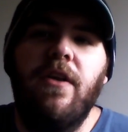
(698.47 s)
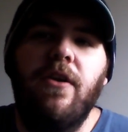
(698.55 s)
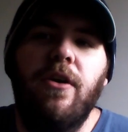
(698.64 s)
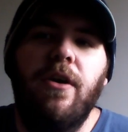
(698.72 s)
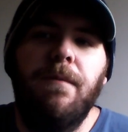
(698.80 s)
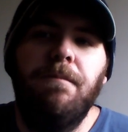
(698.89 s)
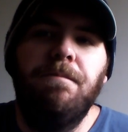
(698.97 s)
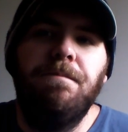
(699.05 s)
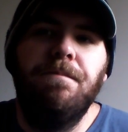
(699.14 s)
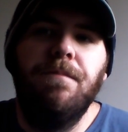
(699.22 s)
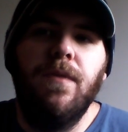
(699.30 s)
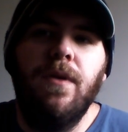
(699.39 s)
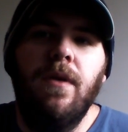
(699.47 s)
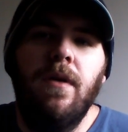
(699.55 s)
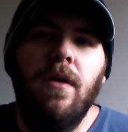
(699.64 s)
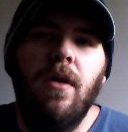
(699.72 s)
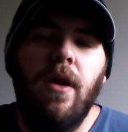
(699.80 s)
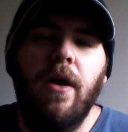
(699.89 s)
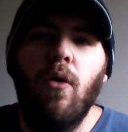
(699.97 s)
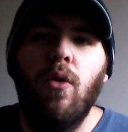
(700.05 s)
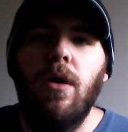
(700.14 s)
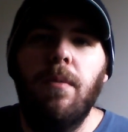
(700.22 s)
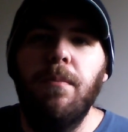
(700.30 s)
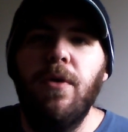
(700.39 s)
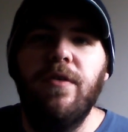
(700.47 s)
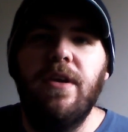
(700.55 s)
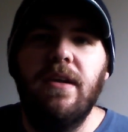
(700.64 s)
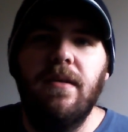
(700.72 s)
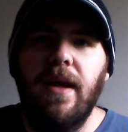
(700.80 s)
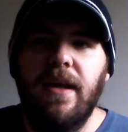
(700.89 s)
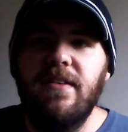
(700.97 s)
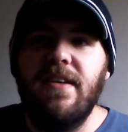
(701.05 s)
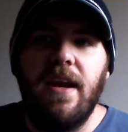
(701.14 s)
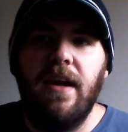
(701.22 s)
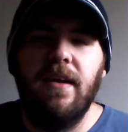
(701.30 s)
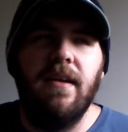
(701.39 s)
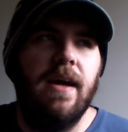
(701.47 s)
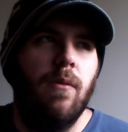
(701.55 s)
other like horror movie like setting.